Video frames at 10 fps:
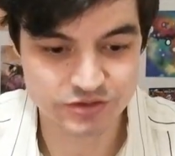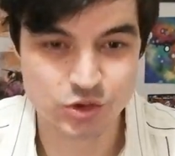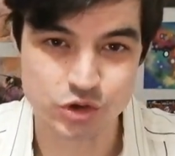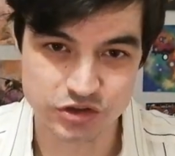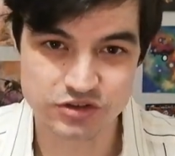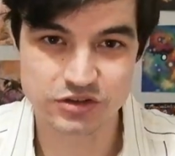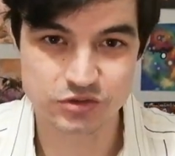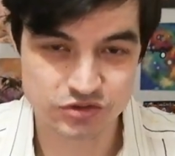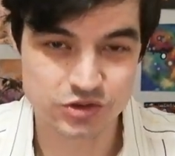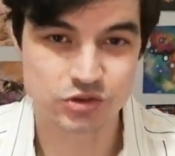tortured too
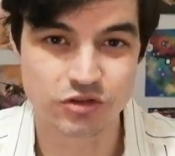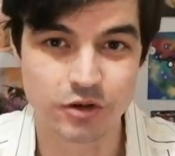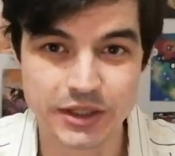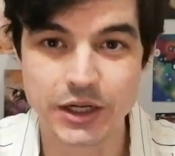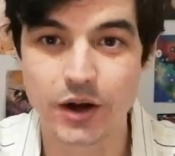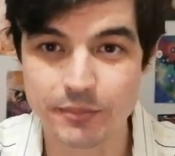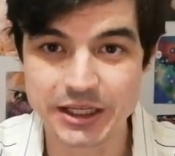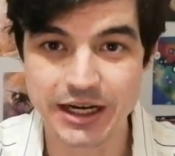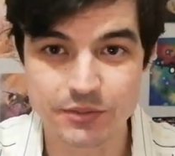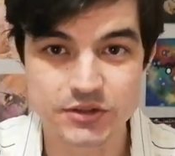strong. You know what I
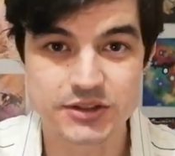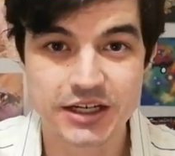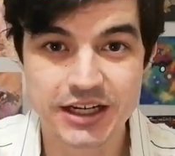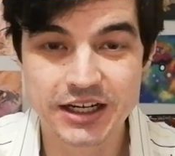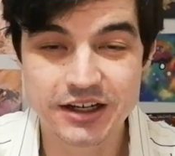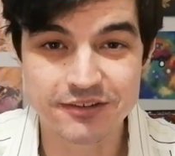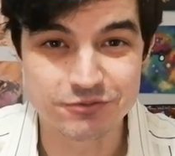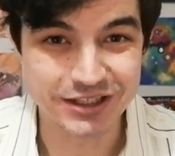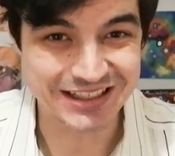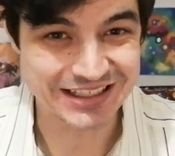mean? I was
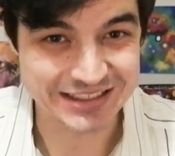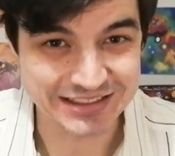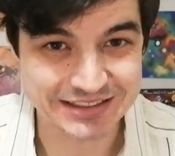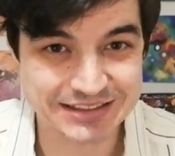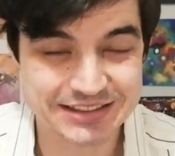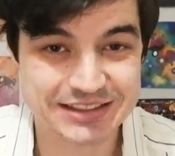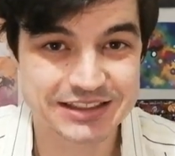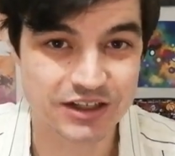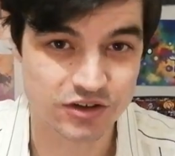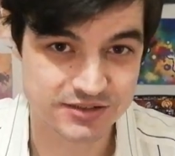really
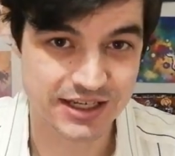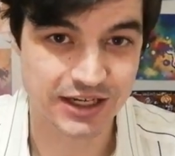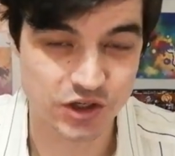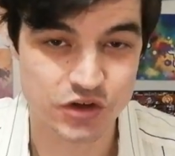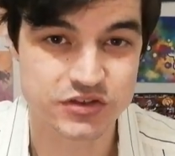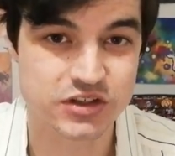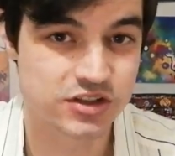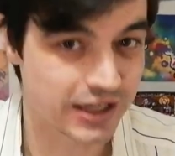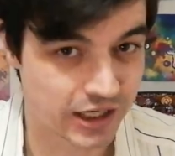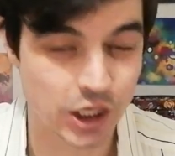taken
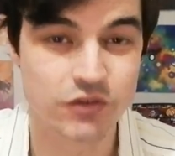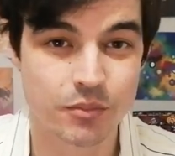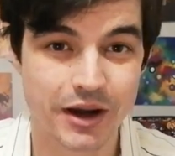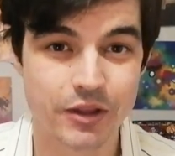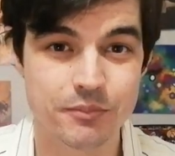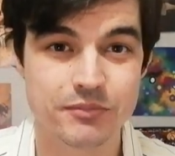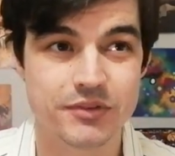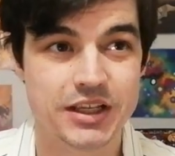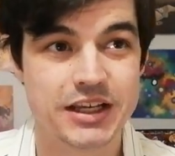hostage, taken over by them,